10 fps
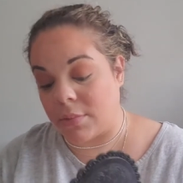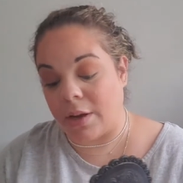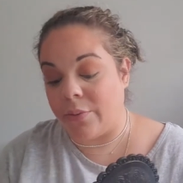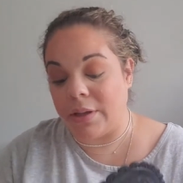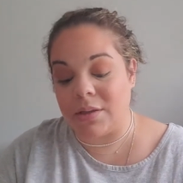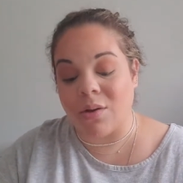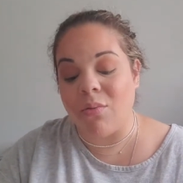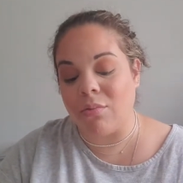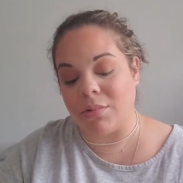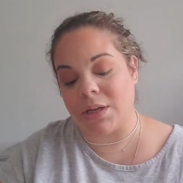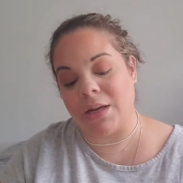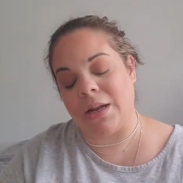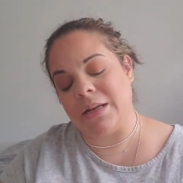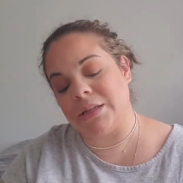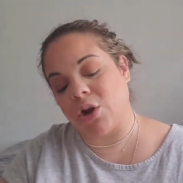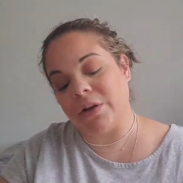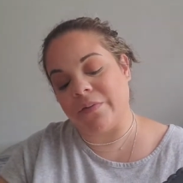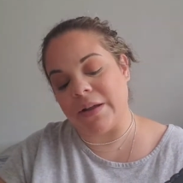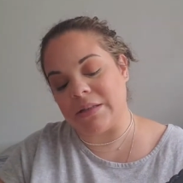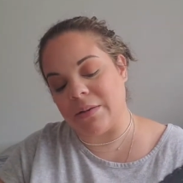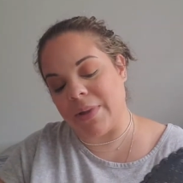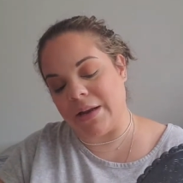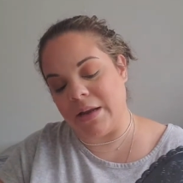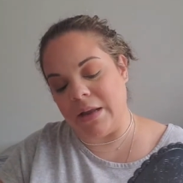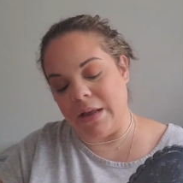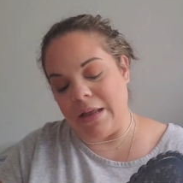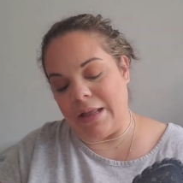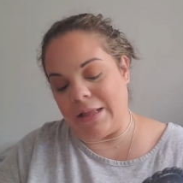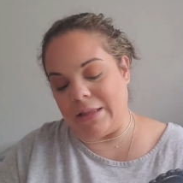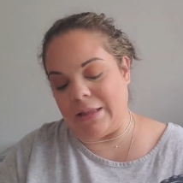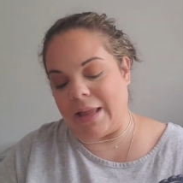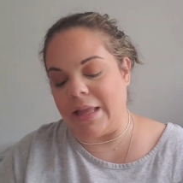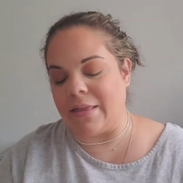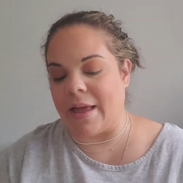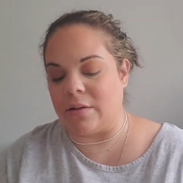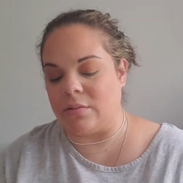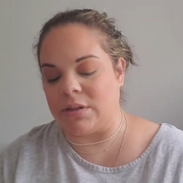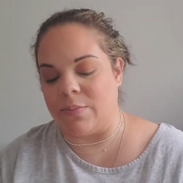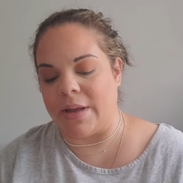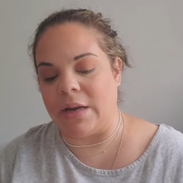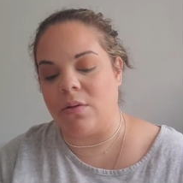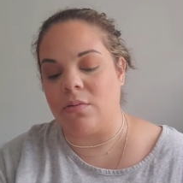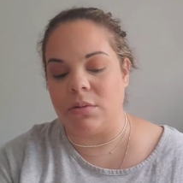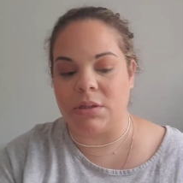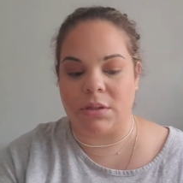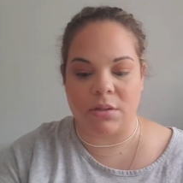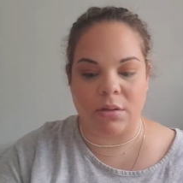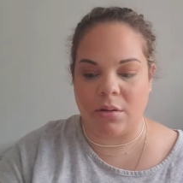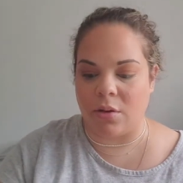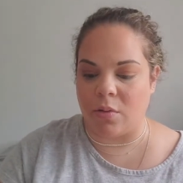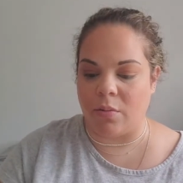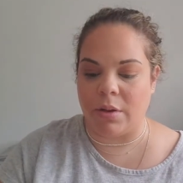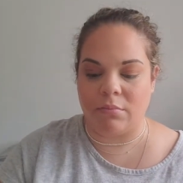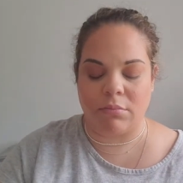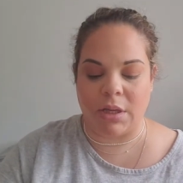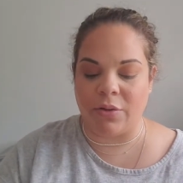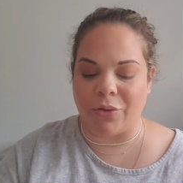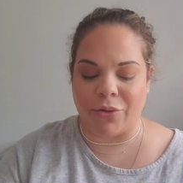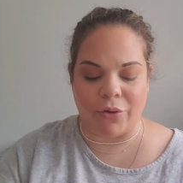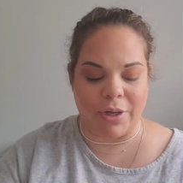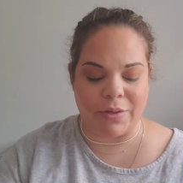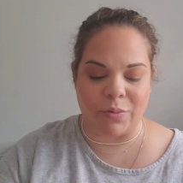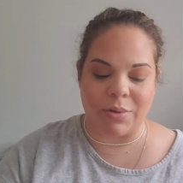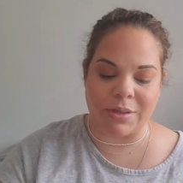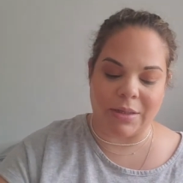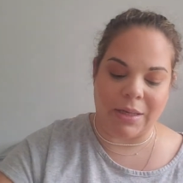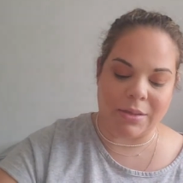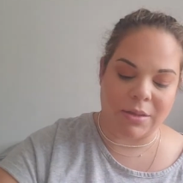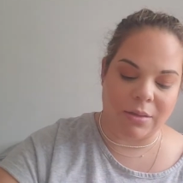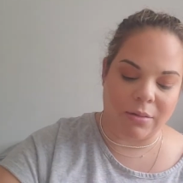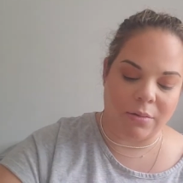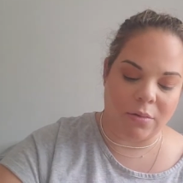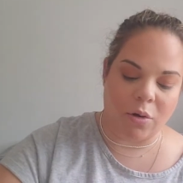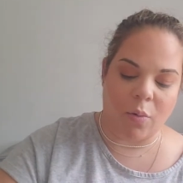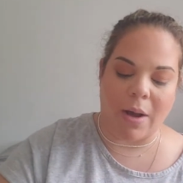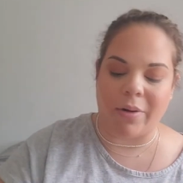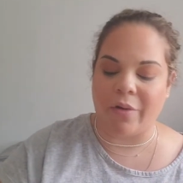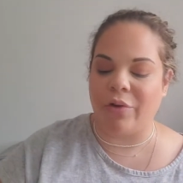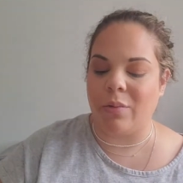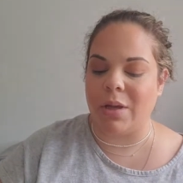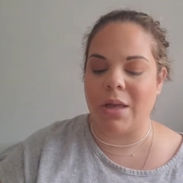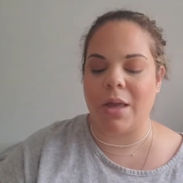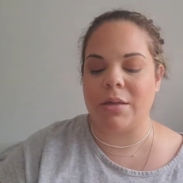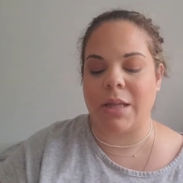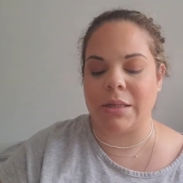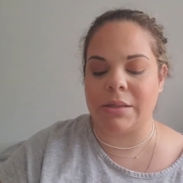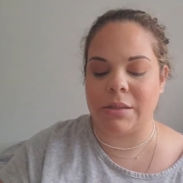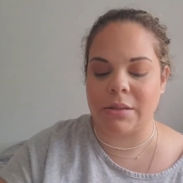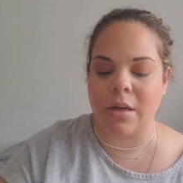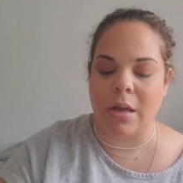really don't. And it's hard to find somebody like that, somebody who's, you know, in their 30s who doesn't like to go out every weekend. That's